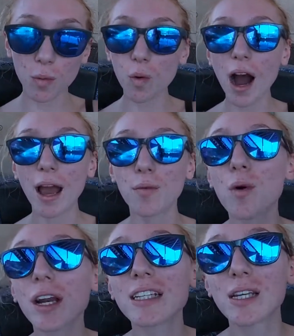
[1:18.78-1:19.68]
Why?
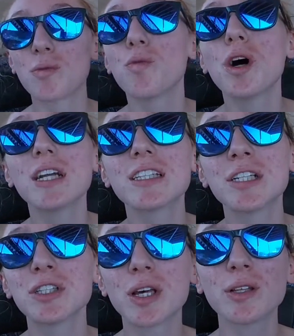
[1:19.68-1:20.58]
What is it? What is
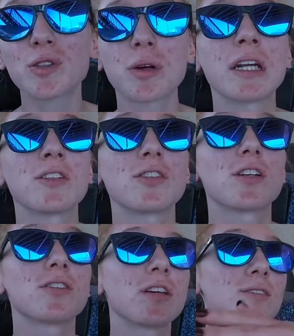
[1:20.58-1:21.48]
in sunscreen? Is
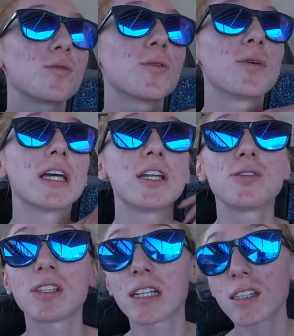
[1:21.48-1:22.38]
there a sunscreen we can
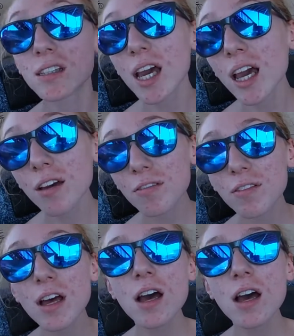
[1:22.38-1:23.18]
use that's safe?